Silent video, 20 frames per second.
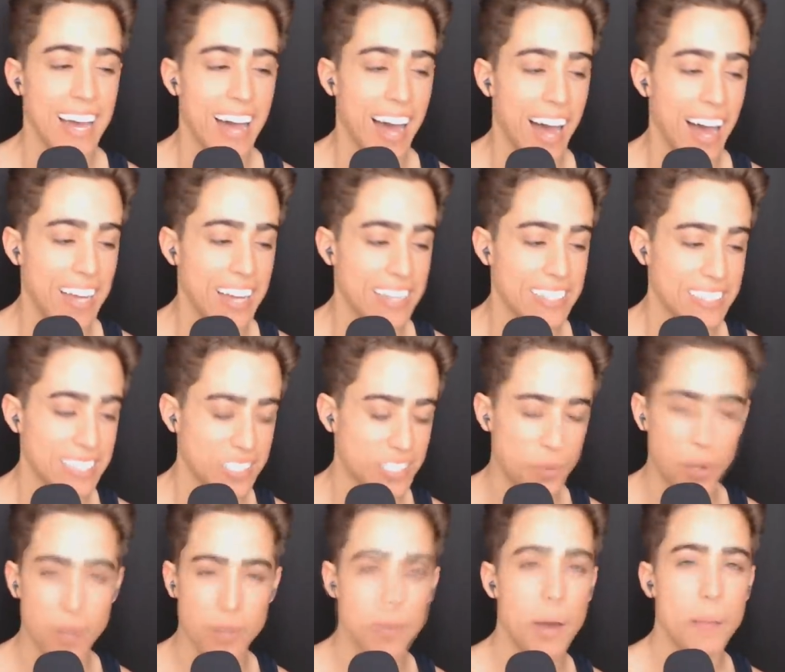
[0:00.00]
Uh, she
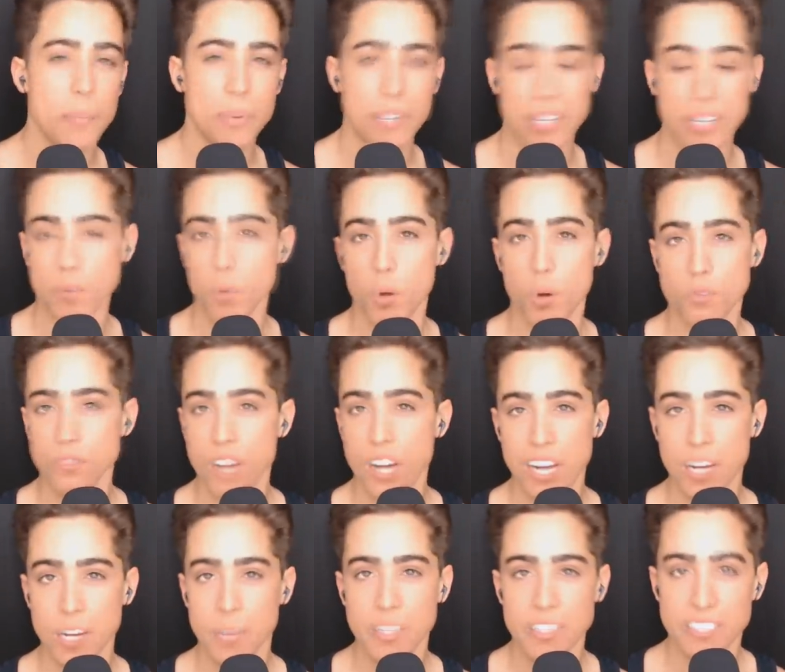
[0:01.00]
spoke about putting more
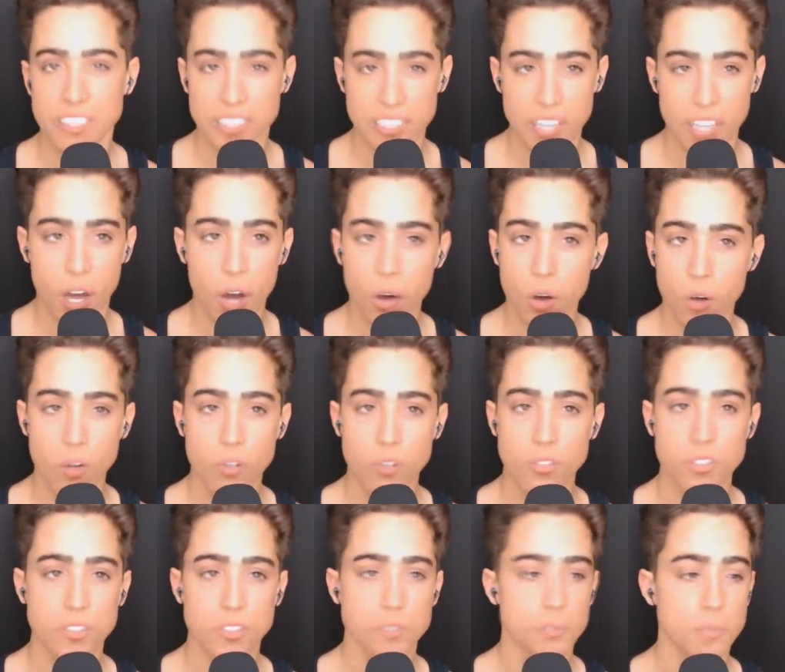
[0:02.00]
vitamins in the
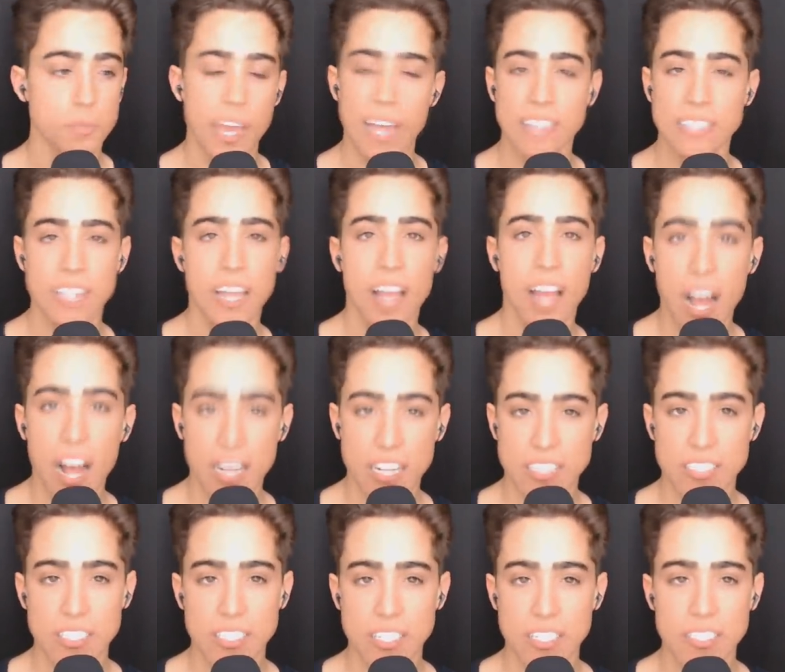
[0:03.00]
oats,
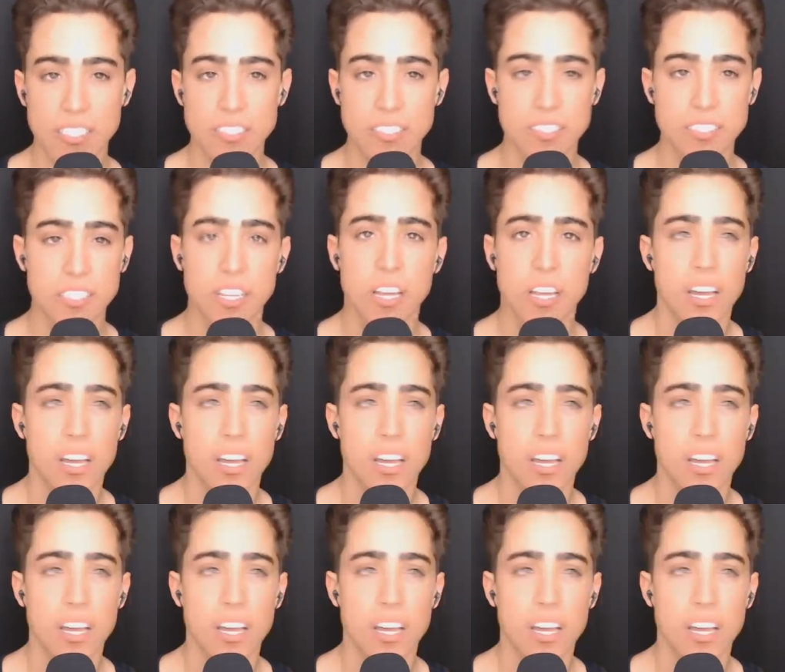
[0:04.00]
antioxidants.